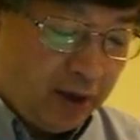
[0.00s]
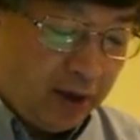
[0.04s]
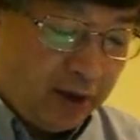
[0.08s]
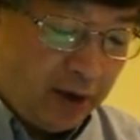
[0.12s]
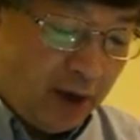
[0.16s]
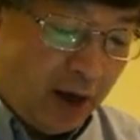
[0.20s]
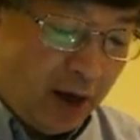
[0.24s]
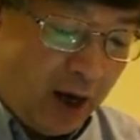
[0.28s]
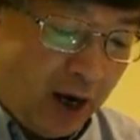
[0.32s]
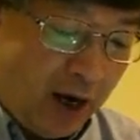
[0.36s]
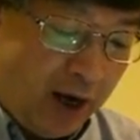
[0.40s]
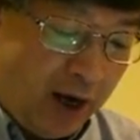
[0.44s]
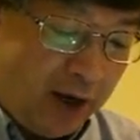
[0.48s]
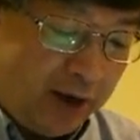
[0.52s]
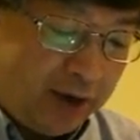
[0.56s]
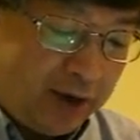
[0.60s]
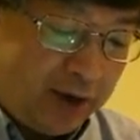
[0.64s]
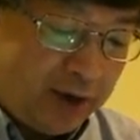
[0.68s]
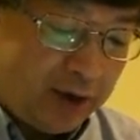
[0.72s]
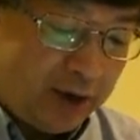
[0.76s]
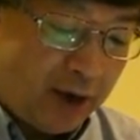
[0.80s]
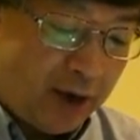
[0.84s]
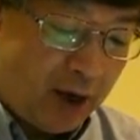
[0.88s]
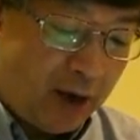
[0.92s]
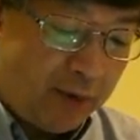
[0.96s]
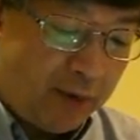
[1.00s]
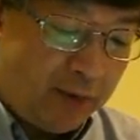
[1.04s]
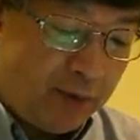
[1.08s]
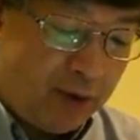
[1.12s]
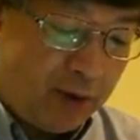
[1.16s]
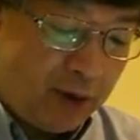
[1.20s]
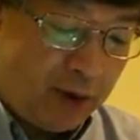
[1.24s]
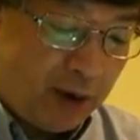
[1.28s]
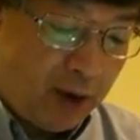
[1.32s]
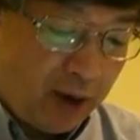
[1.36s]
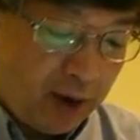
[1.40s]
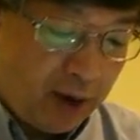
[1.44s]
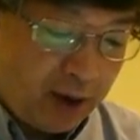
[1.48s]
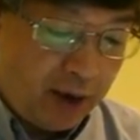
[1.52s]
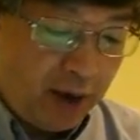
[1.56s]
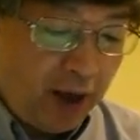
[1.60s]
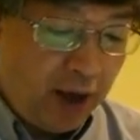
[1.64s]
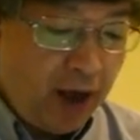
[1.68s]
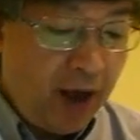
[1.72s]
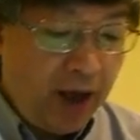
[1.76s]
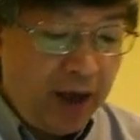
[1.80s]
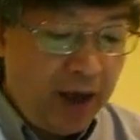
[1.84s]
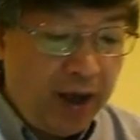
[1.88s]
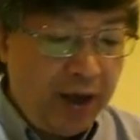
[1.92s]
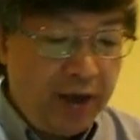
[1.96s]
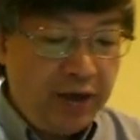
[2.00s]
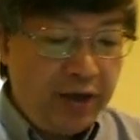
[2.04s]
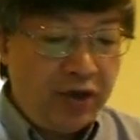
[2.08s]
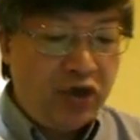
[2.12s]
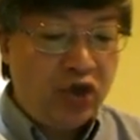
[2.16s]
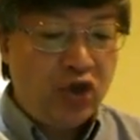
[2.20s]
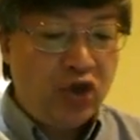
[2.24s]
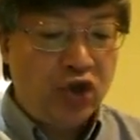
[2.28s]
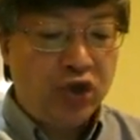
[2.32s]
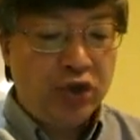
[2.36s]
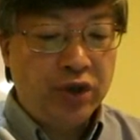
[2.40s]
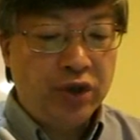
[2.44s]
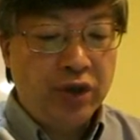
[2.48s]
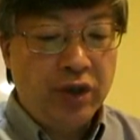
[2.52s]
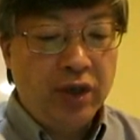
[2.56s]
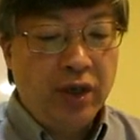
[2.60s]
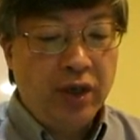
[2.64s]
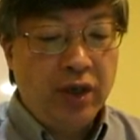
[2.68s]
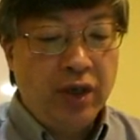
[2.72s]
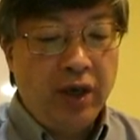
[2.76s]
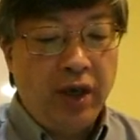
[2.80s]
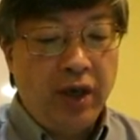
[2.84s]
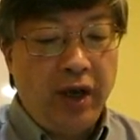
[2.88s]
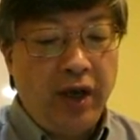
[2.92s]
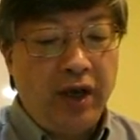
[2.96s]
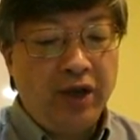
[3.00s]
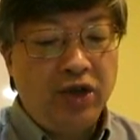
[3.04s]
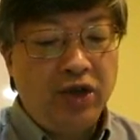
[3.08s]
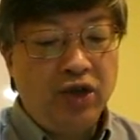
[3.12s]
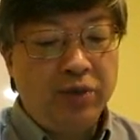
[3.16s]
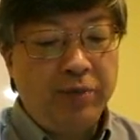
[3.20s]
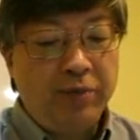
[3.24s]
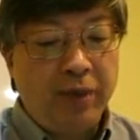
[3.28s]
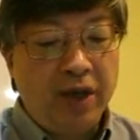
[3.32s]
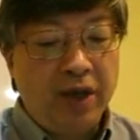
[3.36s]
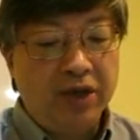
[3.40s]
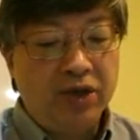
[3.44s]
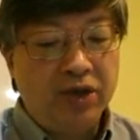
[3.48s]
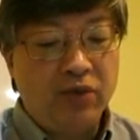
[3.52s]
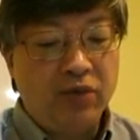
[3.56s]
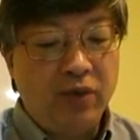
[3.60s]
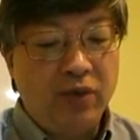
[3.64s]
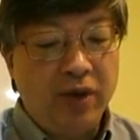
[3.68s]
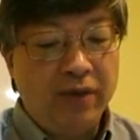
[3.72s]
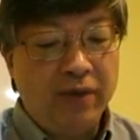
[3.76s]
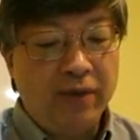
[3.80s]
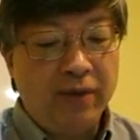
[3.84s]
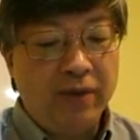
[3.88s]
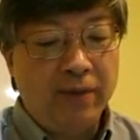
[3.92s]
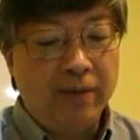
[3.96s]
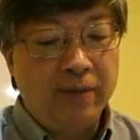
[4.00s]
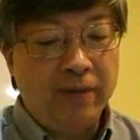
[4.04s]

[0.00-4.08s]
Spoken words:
The height number h plus 1.